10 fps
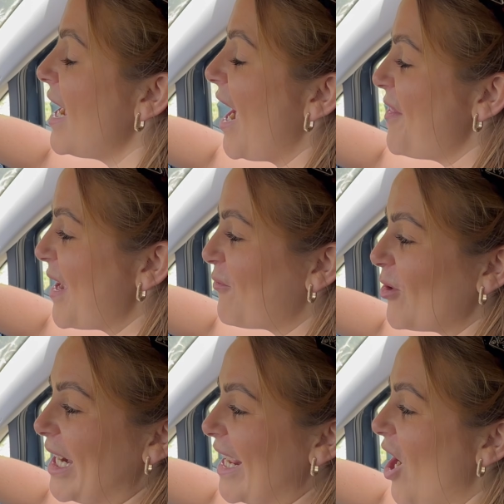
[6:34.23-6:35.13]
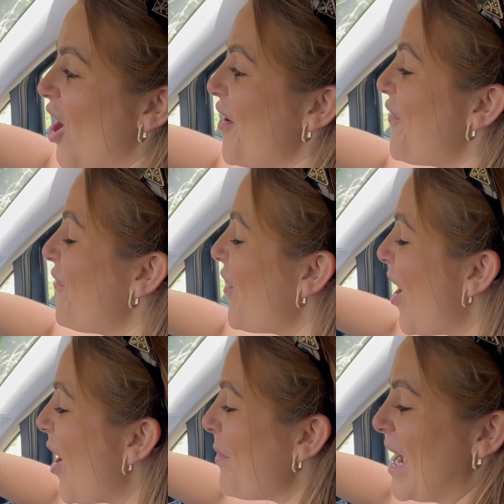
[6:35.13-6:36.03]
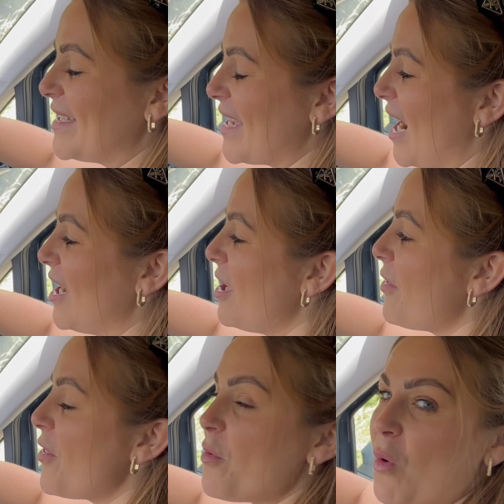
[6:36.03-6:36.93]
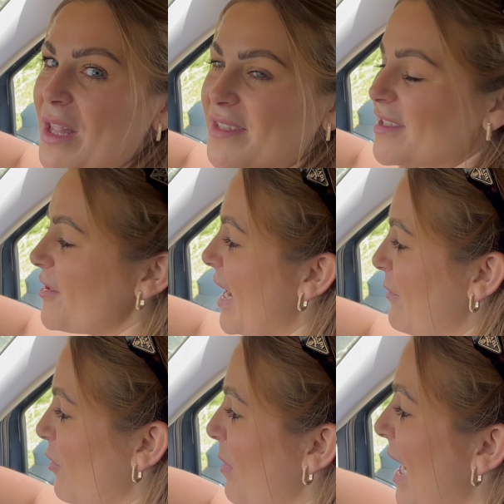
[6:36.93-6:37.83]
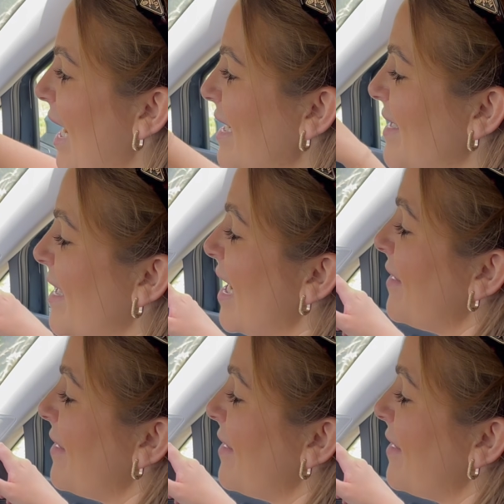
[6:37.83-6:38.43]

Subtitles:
and they really are far better than the ones that they replace.